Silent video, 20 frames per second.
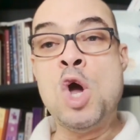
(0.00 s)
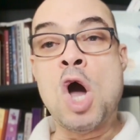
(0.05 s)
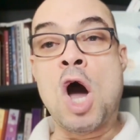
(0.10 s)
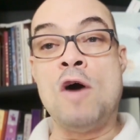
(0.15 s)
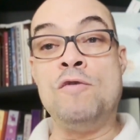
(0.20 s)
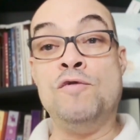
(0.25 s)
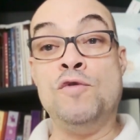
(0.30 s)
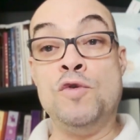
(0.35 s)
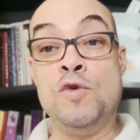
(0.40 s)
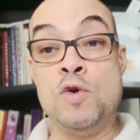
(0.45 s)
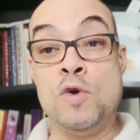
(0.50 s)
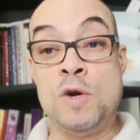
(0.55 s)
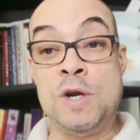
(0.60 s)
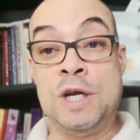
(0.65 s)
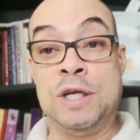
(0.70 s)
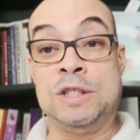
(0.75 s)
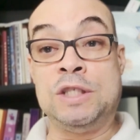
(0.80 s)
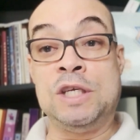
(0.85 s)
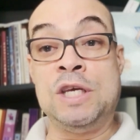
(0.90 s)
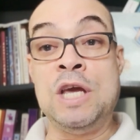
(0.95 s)
of
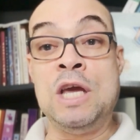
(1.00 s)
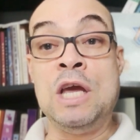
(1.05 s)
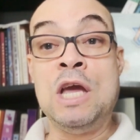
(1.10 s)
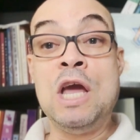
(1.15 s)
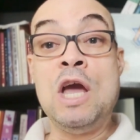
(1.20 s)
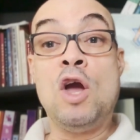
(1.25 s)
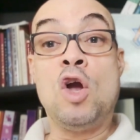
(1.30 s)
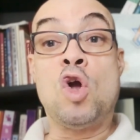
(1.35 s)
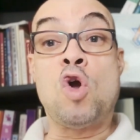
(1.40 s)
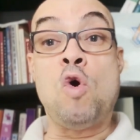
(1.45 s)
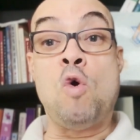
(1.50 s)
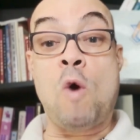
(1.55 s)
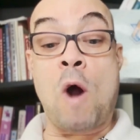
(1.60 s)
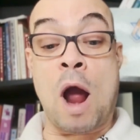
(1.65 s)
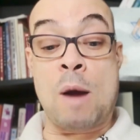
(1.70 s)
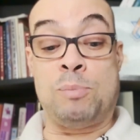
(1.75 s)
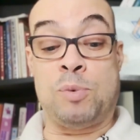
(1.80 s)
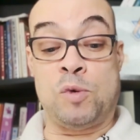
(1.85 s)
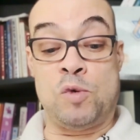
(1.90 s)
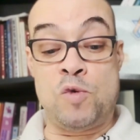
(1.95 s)
unity,
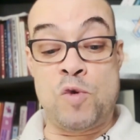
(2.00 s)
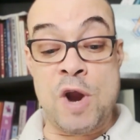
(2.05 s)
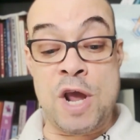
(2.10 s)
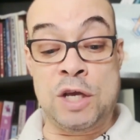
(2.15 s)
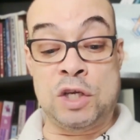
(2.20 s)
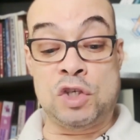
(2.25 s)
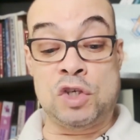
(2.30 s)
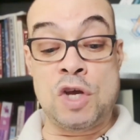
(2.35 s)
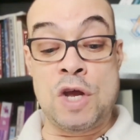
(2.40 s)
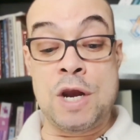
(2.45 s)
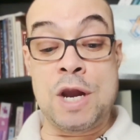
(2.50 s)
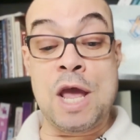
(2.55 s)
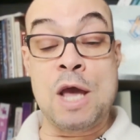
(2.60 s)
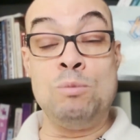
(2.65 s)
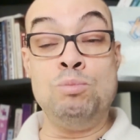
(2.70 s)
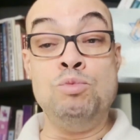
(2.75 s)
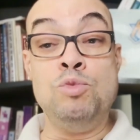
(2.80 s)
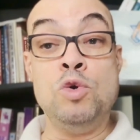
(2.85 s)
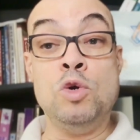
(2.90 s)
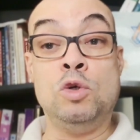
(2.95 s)
cooperation,
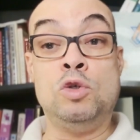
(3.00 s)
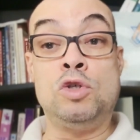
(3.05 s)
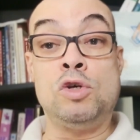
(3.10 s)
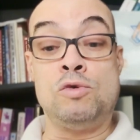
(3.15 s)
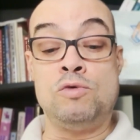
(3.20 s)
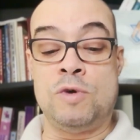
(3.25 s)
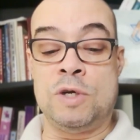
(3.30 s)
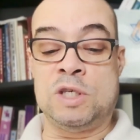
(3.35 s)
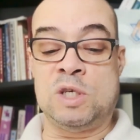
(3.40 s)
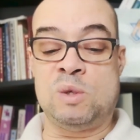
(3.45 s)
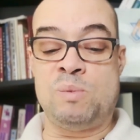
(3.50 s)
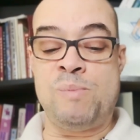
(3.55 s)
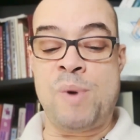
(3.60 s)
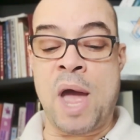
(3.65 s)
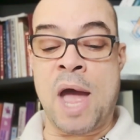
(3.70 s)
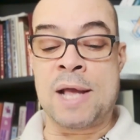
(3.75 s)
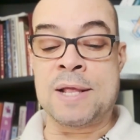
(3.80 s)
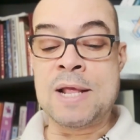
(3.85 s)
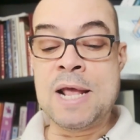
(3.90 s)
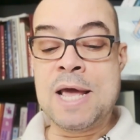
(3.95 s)
and mutual
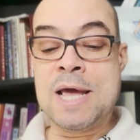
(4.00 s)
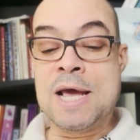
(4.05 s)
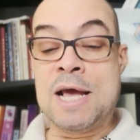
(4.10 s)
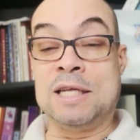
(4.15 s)
respect.